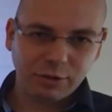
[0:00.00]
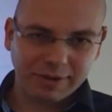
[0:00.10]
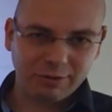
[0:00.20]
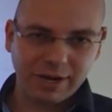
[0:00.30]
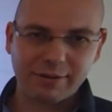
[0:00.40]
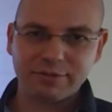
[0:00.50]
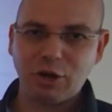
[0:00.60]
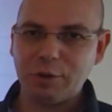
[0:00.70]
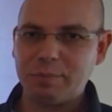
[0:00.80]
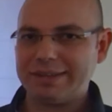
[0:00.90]
sort of a grain of
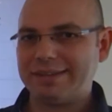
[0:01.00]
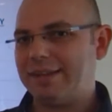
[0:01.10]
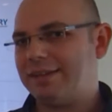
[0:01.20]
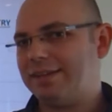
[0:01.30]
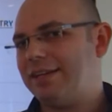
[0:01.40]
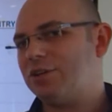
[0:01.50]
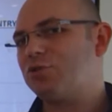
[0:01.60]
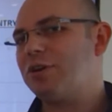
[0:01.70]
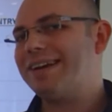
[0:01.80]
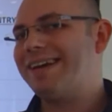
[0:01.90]
salt, but the
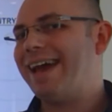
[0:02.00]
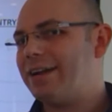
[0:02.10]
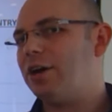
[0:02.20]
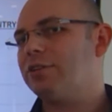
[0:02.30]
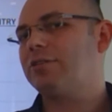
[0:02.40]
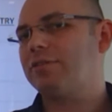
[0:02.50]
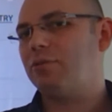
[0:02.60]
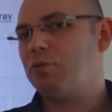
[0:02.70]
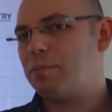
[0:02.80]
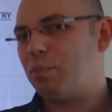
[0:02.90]
issuer cannot
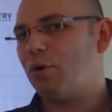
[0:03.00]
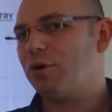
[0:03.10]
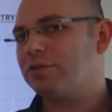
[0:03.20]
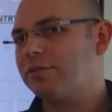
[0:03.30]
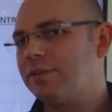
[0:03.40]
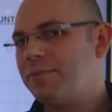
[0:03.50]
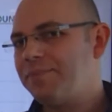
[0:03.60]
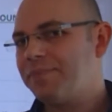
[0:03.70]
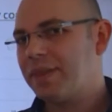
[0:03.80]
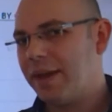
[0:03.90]
report
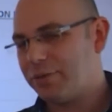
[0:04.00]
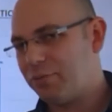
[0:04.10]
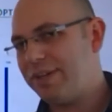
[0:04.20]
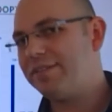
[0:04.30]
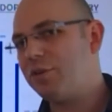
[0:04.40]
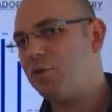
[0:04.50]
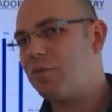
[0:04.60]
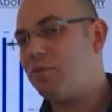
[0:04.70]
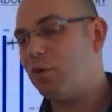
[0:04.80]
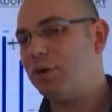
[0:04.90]
a 3D Secure
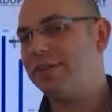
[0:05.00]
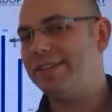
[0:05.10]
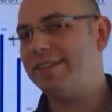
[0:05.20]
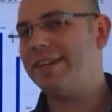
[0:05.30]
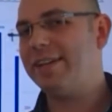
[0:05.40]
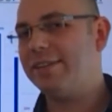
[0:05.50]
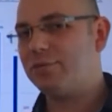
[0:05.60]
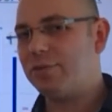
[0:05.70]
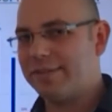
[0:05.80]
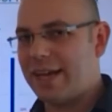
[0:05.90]
fully authenticated
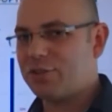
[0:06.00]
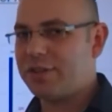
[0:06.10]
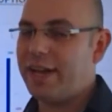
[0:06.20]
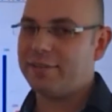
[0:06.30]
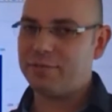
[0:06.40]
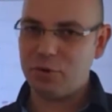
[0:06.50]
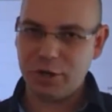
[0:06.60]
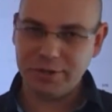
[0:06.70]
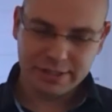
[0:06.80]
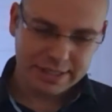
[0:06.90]
transaction as
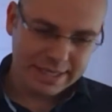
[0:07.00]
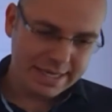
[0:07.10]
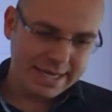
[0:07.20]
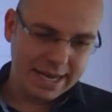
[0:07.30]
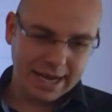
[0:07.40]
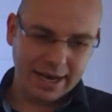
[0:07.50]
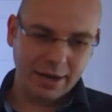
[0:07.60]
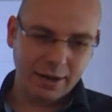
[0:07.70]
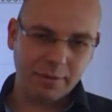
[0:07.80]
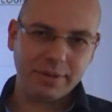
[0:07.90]
fraud.
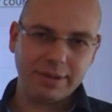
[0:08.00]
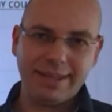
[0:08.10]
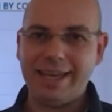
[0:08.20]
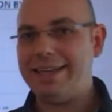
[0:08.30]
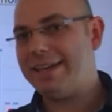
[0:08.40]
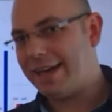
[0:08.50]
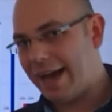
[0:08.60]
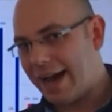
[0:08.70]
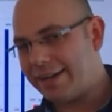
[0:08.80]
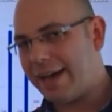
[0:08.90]
They
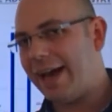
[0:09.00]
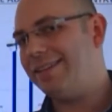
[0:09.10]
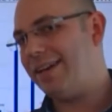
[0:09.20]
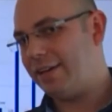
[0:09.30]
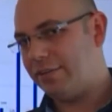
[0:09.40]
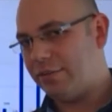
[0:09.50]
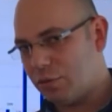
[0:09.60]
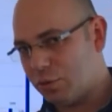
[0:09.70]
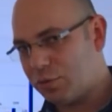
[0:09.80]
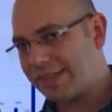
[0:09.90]
can and they
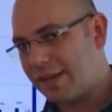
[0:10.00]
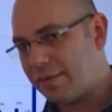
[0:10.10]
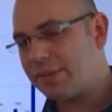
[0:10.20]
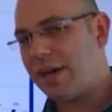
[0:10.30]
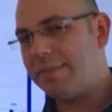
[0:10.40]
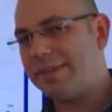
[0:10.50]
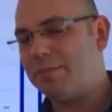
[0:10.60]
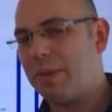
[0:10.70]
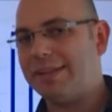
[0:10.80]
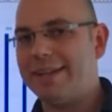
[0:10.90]
do sometimes,
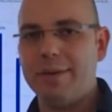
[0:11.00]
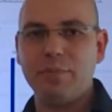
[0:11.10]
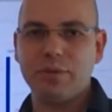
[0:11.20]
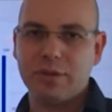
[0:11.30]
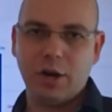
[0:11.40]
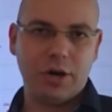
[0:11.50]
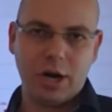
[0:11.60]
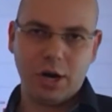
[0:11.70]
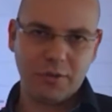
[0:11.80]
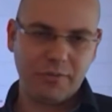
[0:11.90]
but the numbers
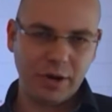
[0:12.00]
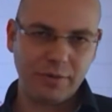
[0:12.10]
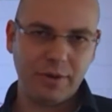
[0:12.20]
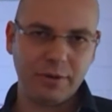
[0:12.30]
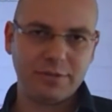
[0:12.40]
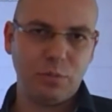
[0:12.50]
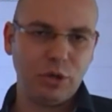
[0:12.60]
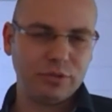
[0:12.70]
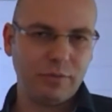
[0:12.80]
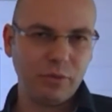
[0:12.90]
are very, very
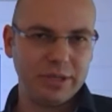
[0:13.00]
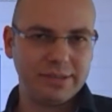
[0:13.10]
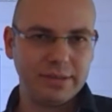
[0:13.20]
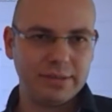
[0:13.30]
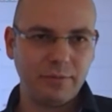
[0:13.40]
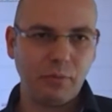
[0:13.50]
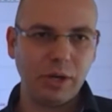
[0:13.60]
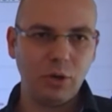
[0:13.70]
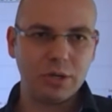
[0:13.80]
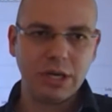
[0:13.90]
small. So for instance, if
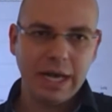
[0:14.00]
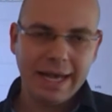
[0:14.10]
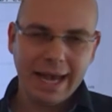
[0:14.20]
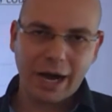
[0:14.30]
we look